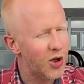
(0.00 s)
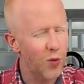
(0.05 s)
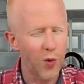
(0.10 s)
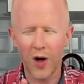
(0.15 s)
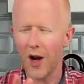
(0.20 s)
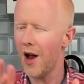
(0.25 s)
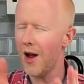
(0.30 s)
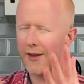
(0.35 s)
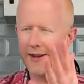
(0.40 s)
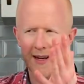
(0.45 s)

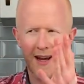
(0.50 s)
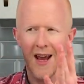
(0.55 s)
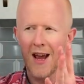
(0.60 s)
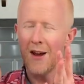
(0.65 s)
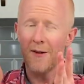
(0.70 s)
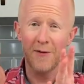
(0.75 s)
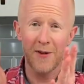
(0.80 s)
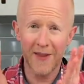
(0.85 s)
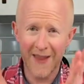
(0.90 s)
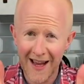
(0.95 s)
Well, I,
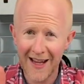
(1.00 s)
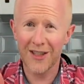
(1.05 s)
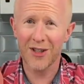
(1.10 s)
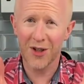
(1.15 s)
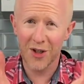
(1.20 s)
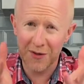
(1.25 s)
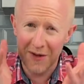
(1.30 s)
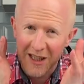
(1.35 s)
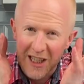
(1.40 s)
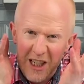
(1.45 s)
for that
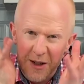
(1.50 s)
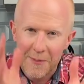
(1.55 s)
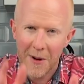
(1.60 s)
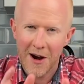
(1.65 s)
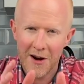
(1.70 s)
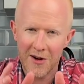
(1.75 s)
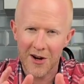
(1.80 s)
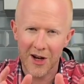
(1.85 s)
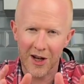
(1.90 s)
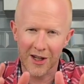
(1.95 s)
sort of
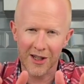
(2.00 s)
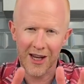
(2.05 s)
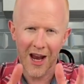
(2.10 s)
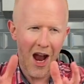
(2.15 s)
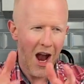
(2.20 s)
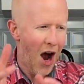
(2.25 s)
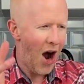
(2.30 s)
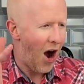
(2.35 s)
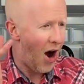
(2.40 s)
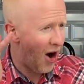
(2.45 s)
experience,
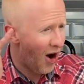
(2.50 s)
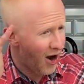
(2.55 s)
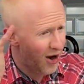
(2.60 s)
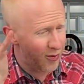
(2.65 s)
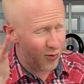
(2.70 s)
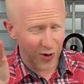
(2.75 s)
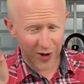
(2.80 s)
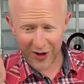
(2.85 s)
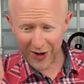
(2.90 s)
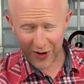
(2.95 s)
I
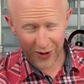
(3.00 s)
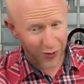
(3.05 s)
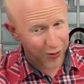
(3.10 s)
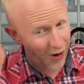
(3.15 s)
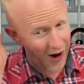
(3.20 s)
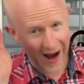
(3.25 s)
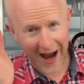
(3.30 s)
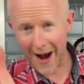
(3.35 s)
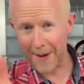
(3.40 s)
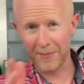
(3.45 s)
would
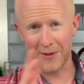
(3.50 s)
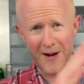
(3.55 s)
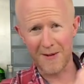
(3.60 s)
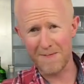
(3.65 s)
quite happily